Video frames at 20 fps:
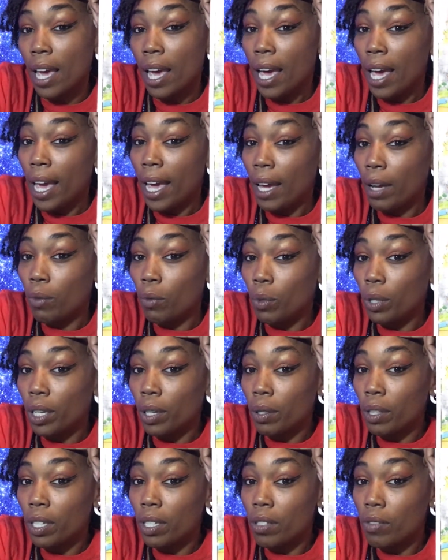And
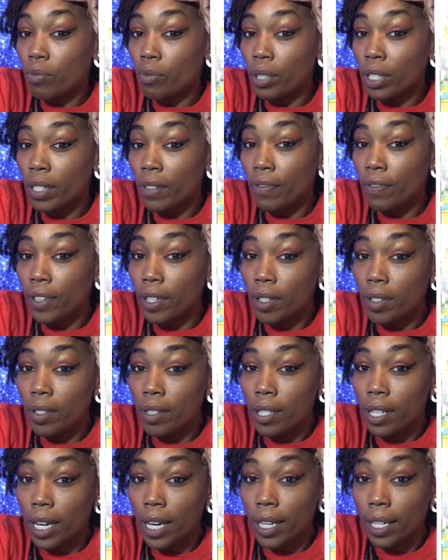what this really
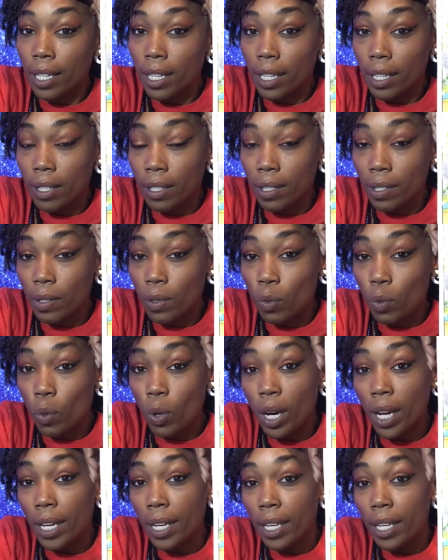feels like is,
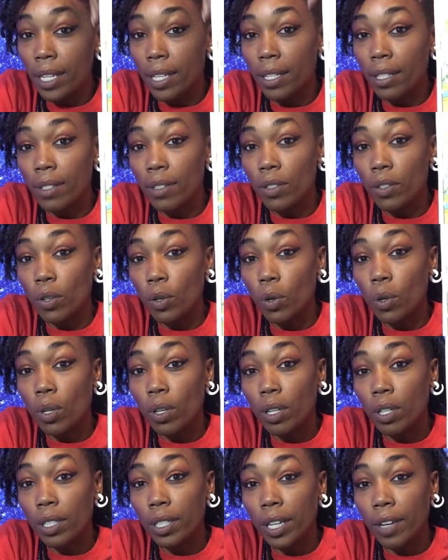what is
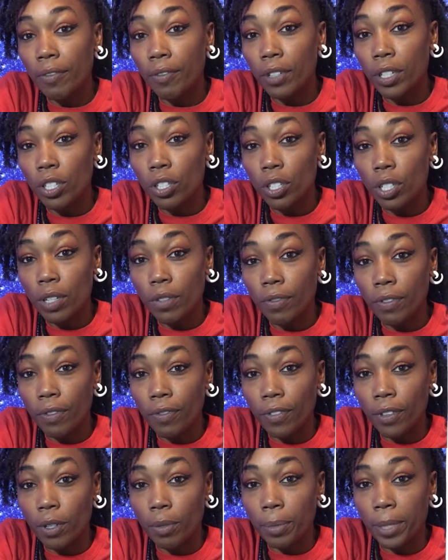your definition of
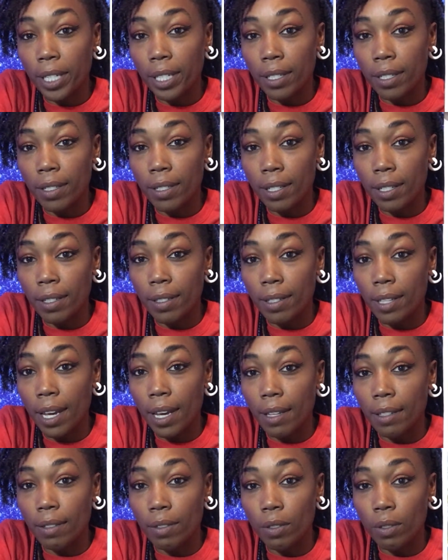fulfillment,
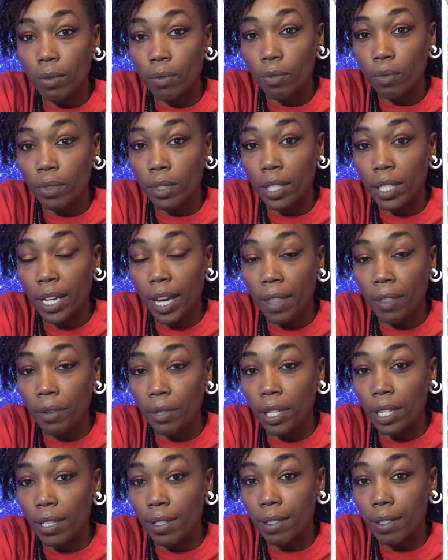success,
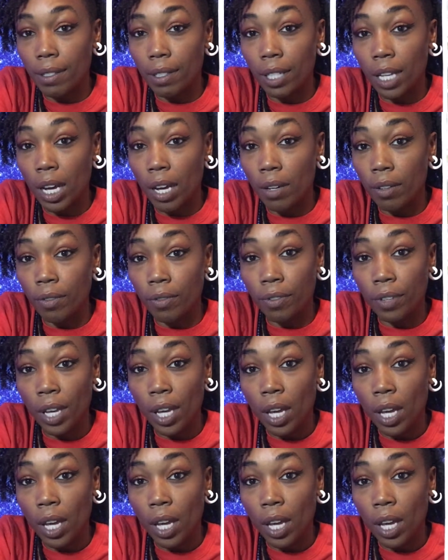togetherness, love,